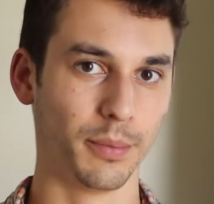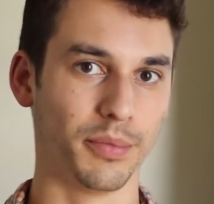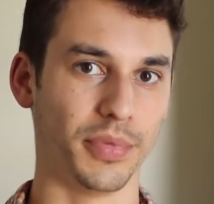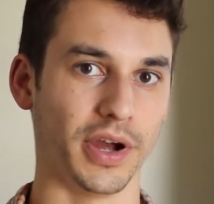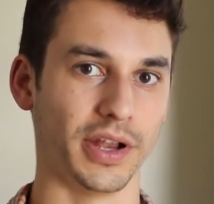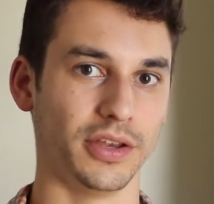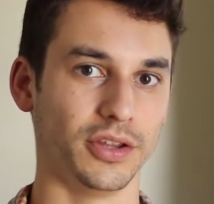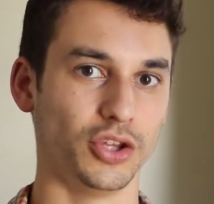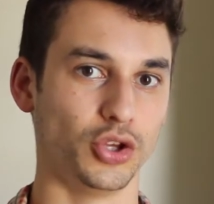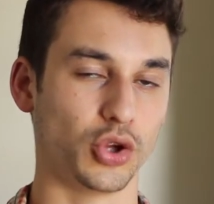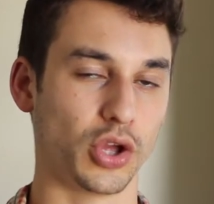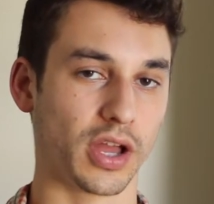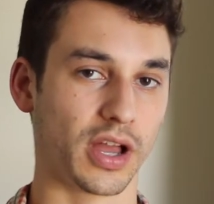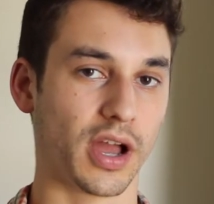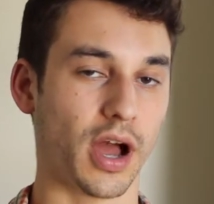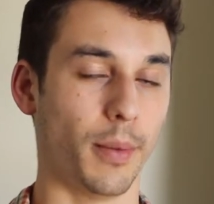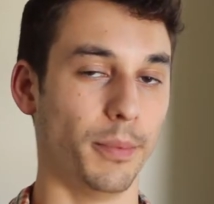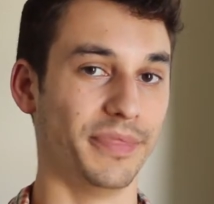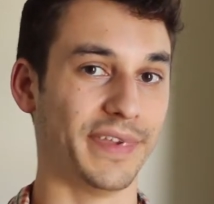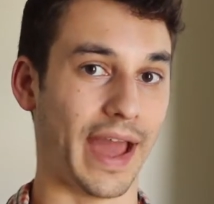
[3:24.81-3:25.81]
but you can
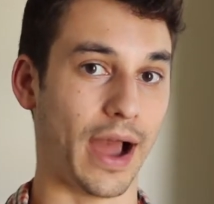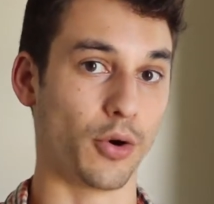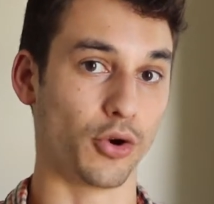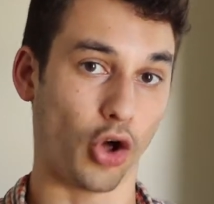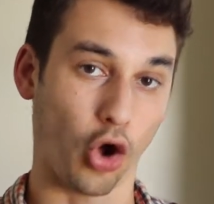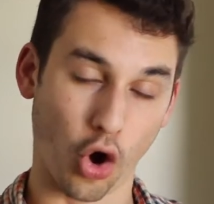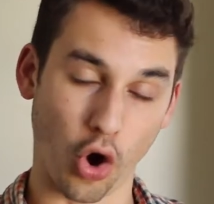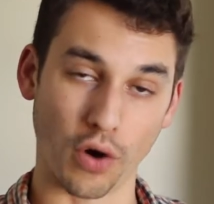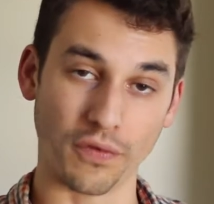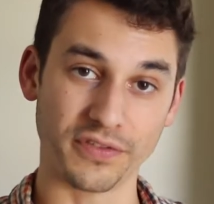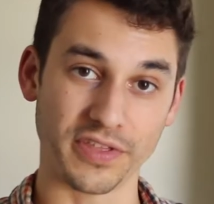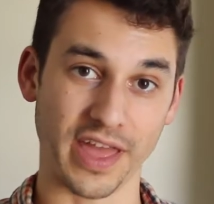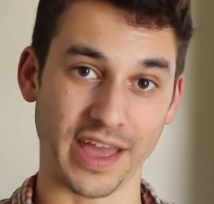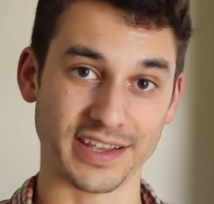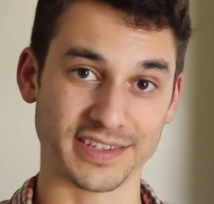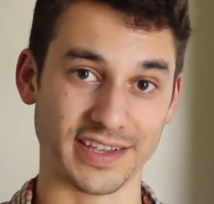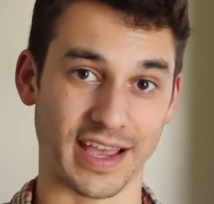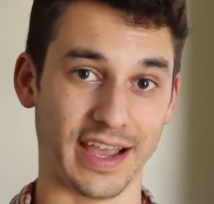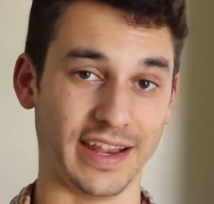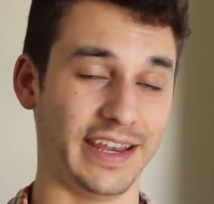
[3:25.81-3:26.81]
come down off the
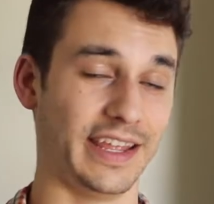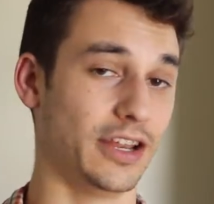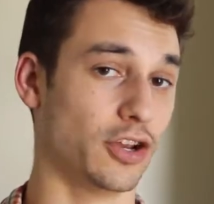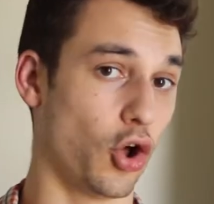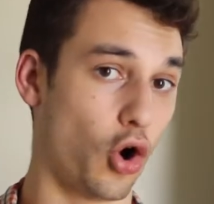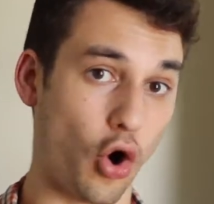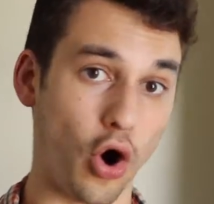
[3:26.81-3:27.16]
anxiety and